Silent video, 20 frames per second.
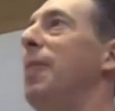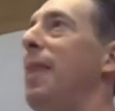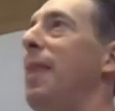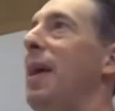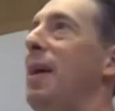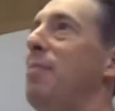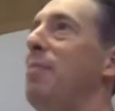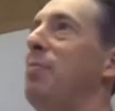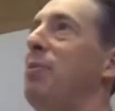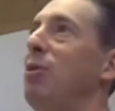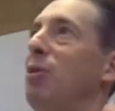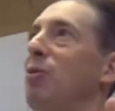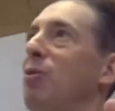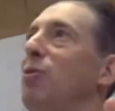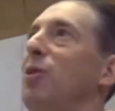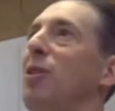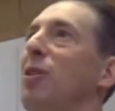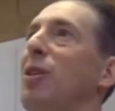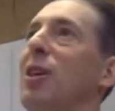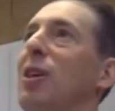a
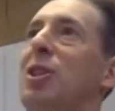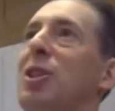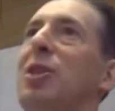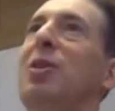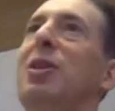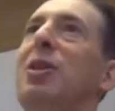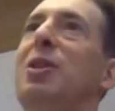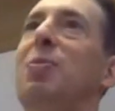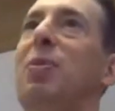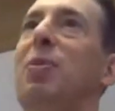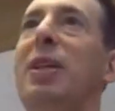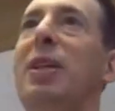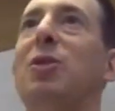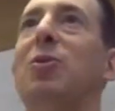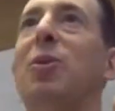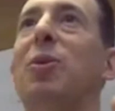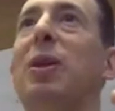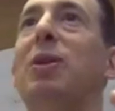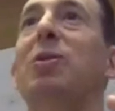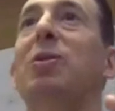beautiful, luxurious
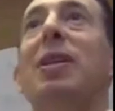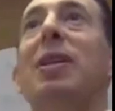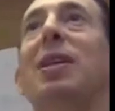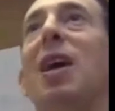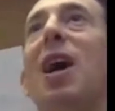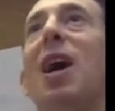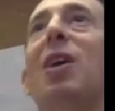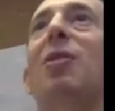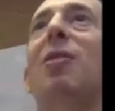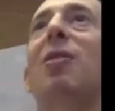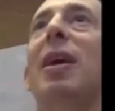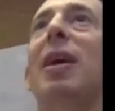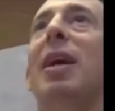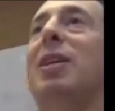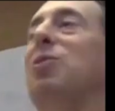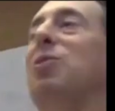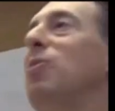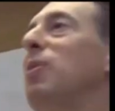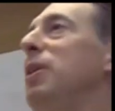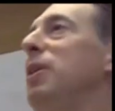place where you can
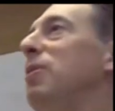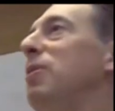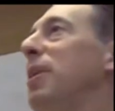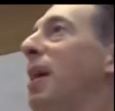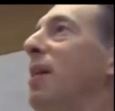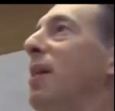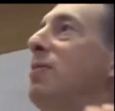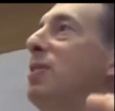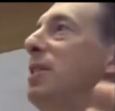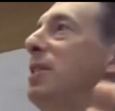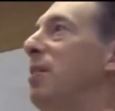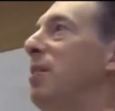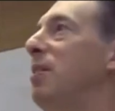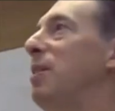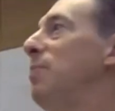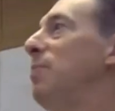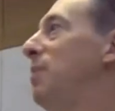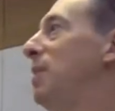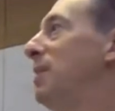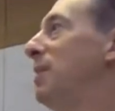congregate, where you can have
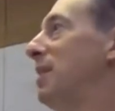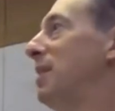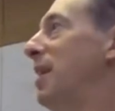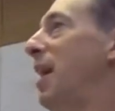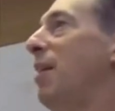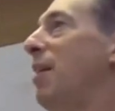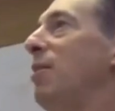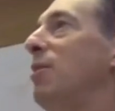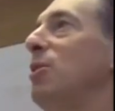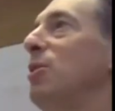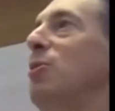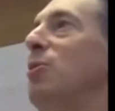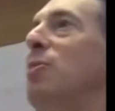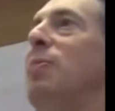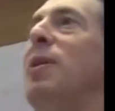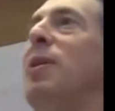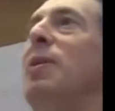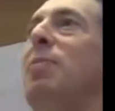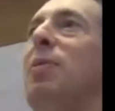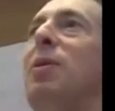serendipitous encounters with
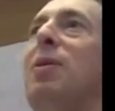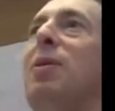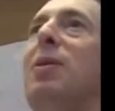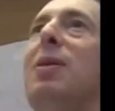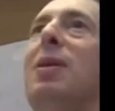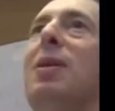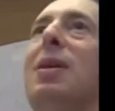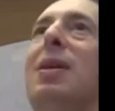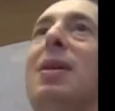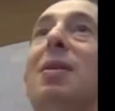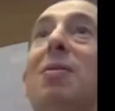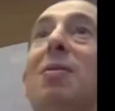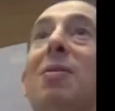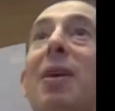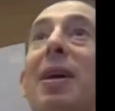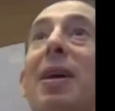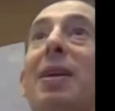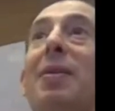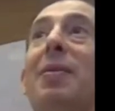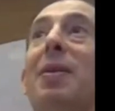people,
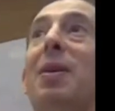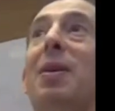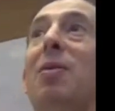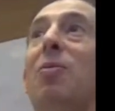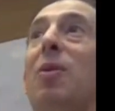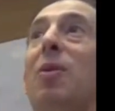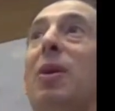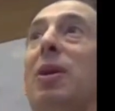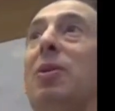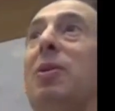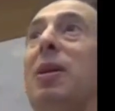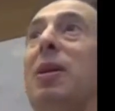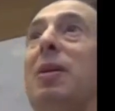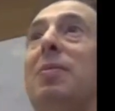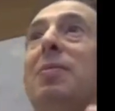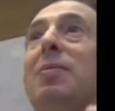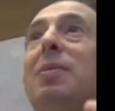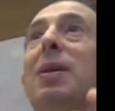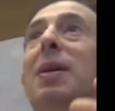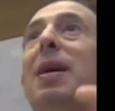right? Where you
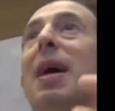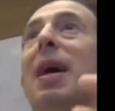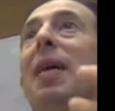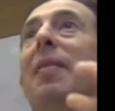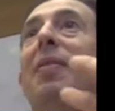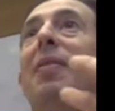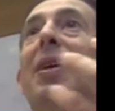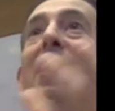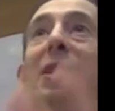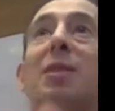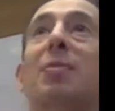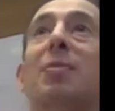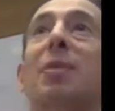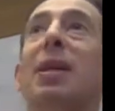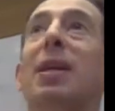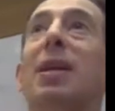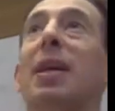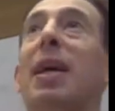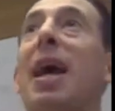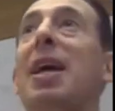can have
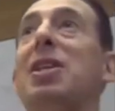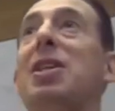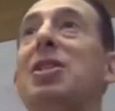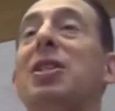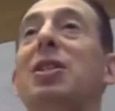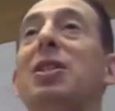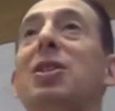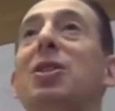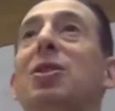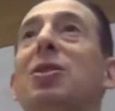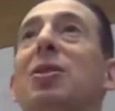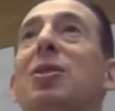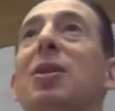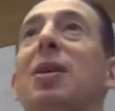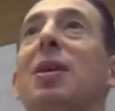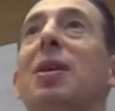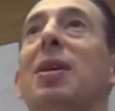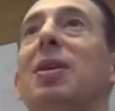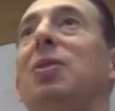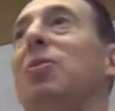intimate
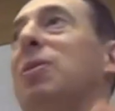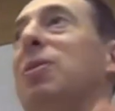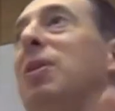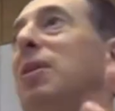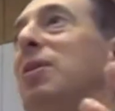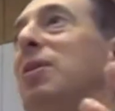occasions, you can